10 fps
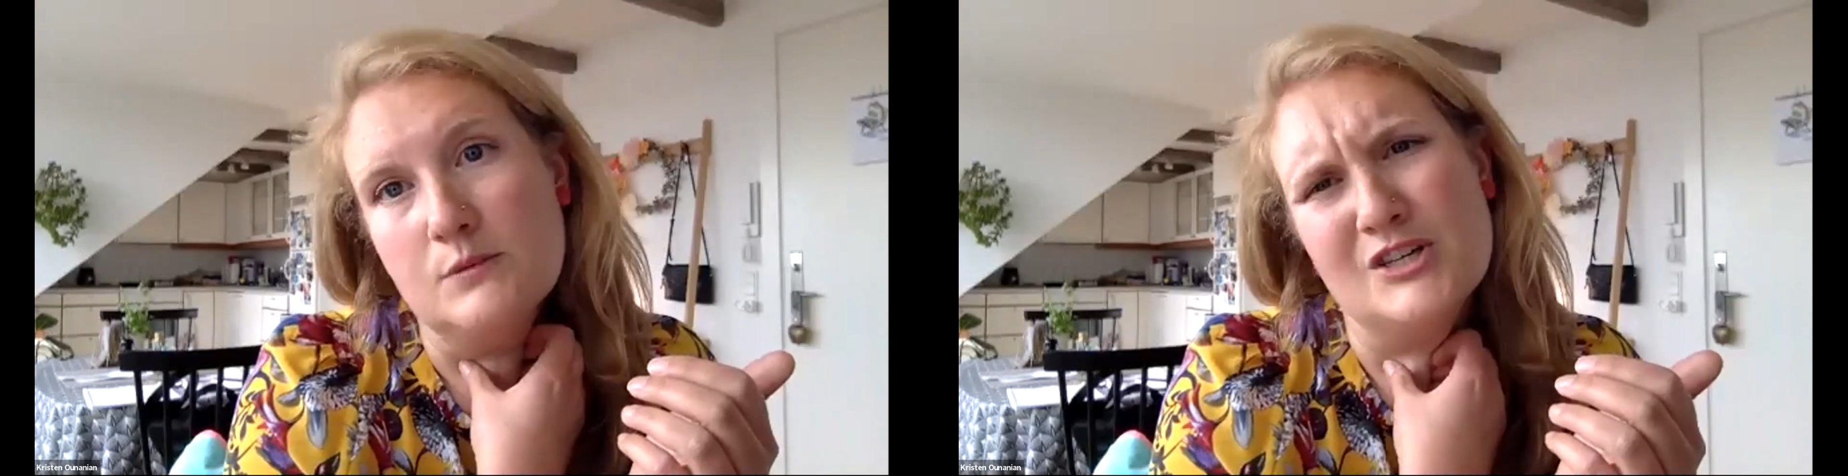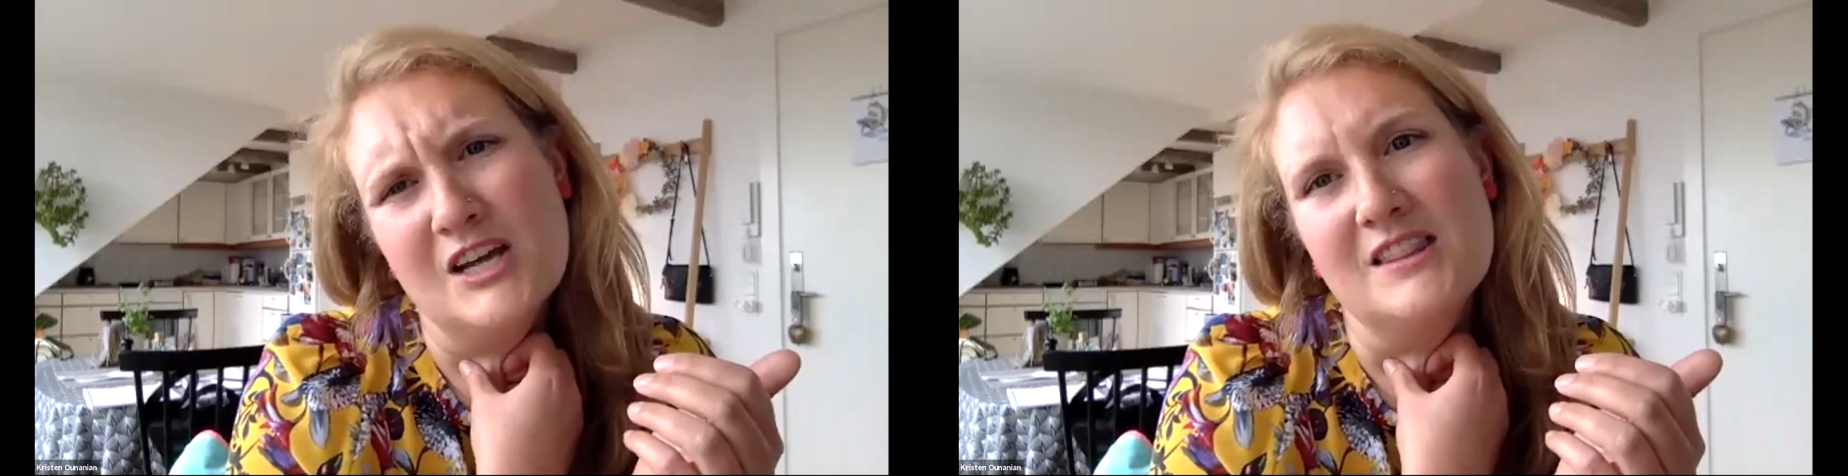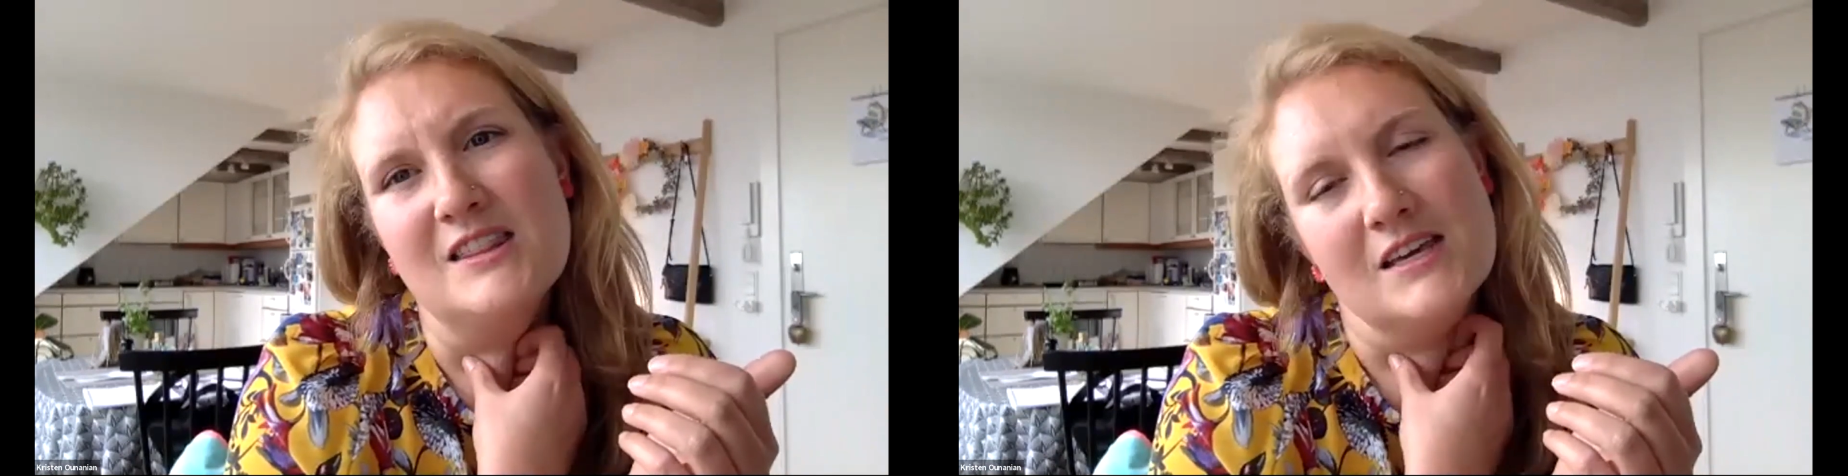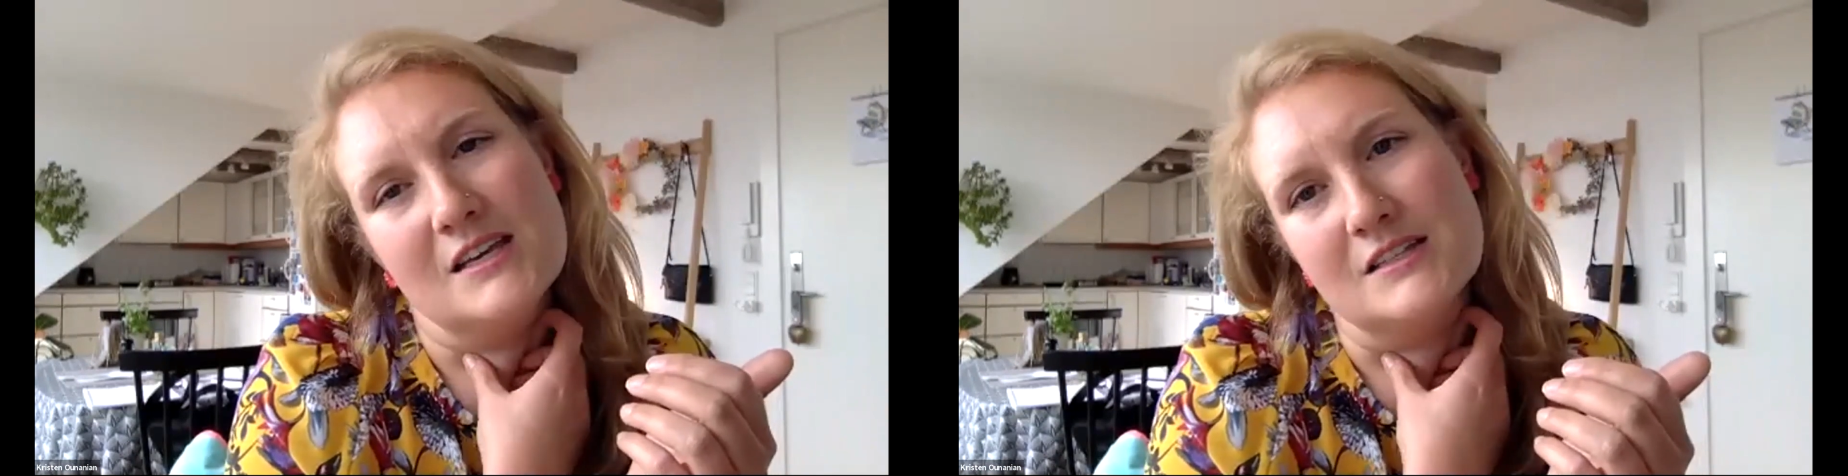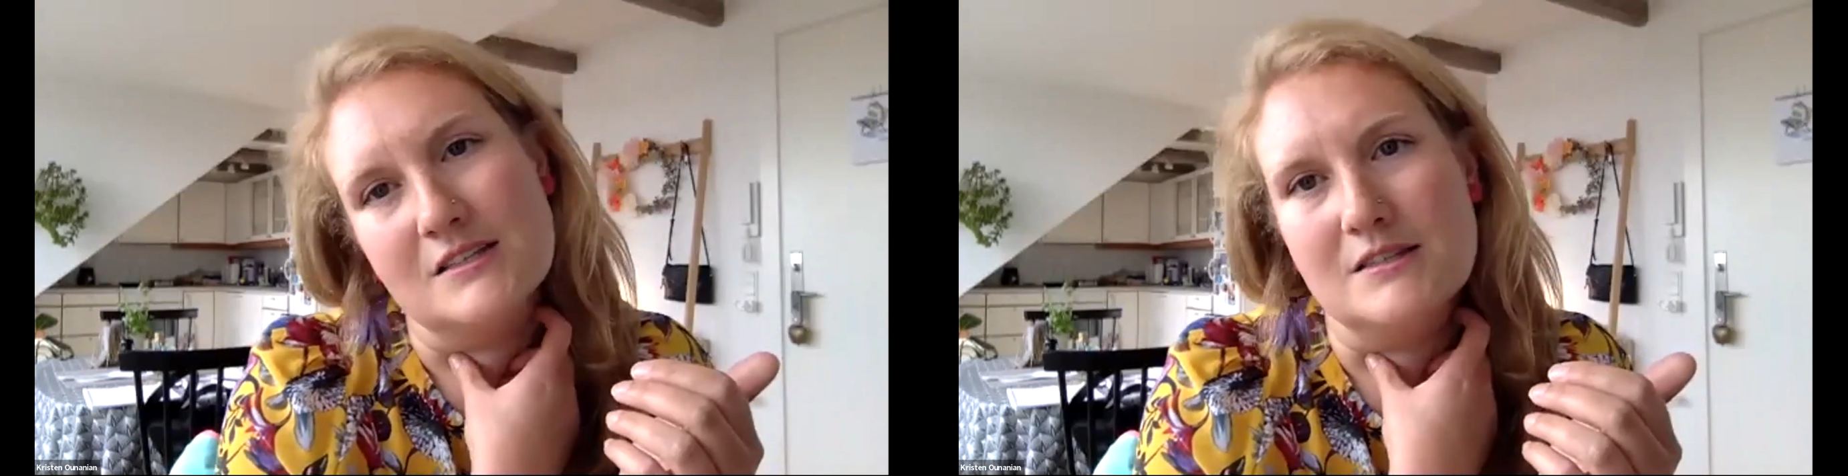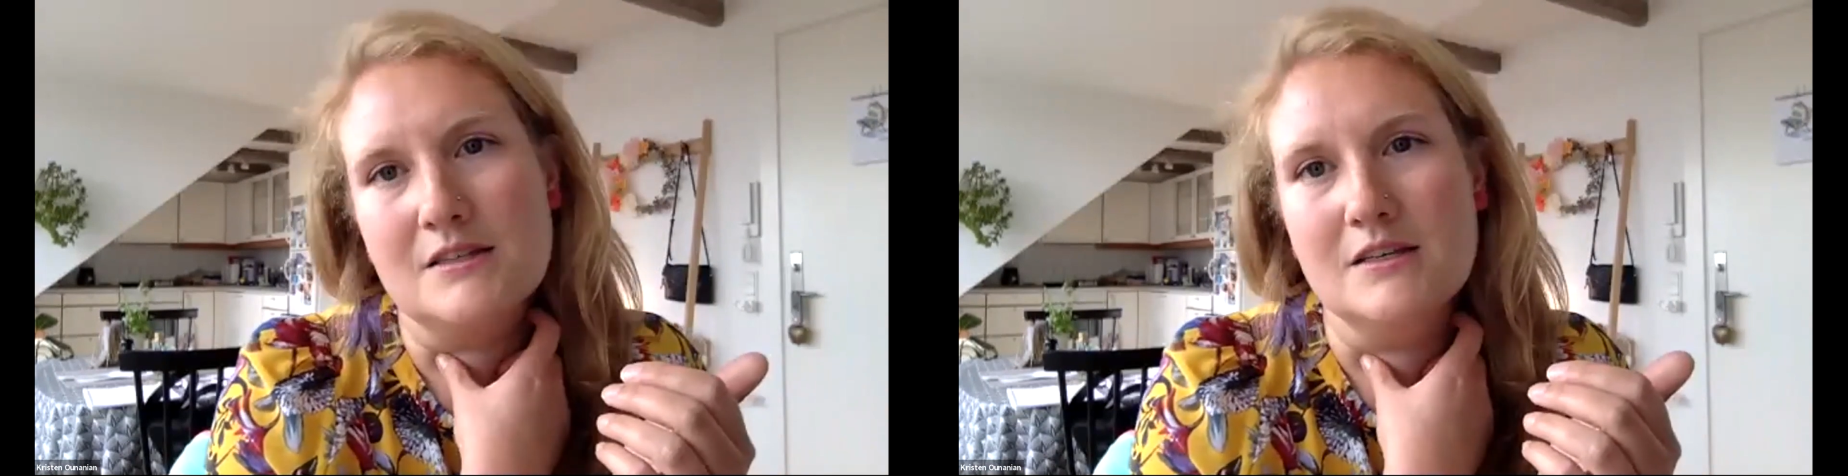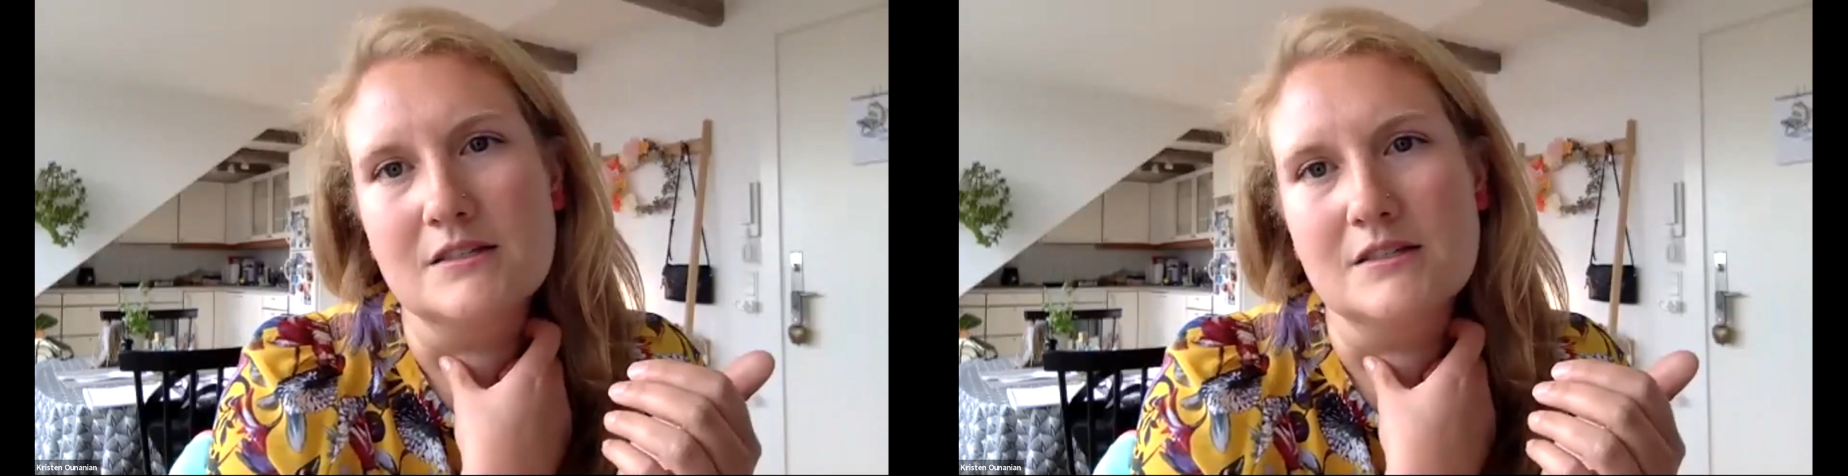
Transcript: which I think is